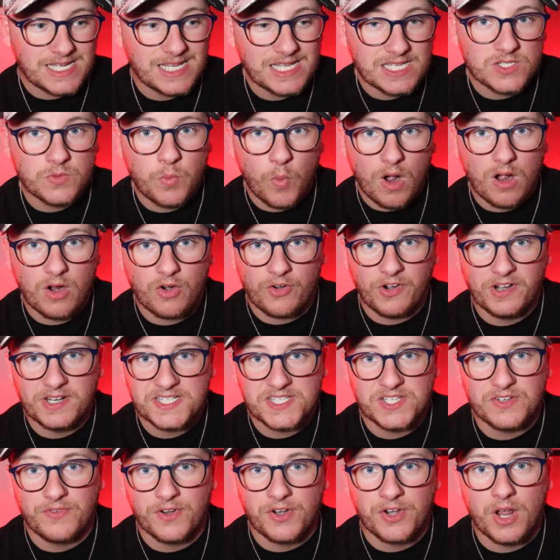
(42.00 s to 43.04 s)
is what
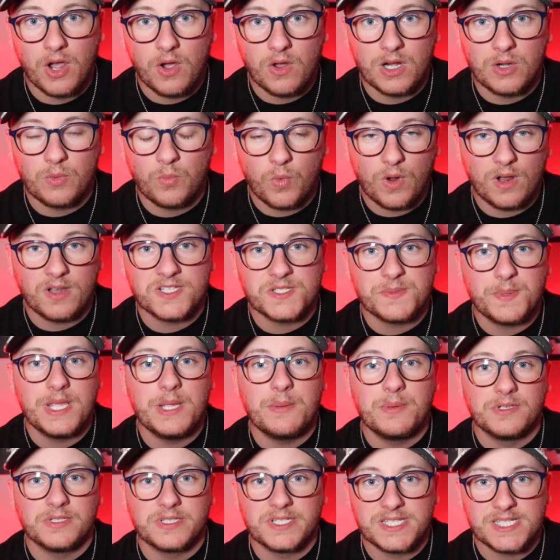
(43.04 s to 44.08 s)
Christopher Nolan wants
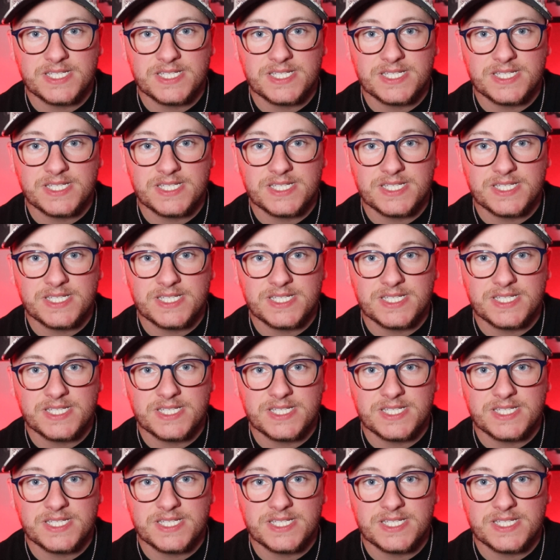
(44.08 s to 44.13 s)
people to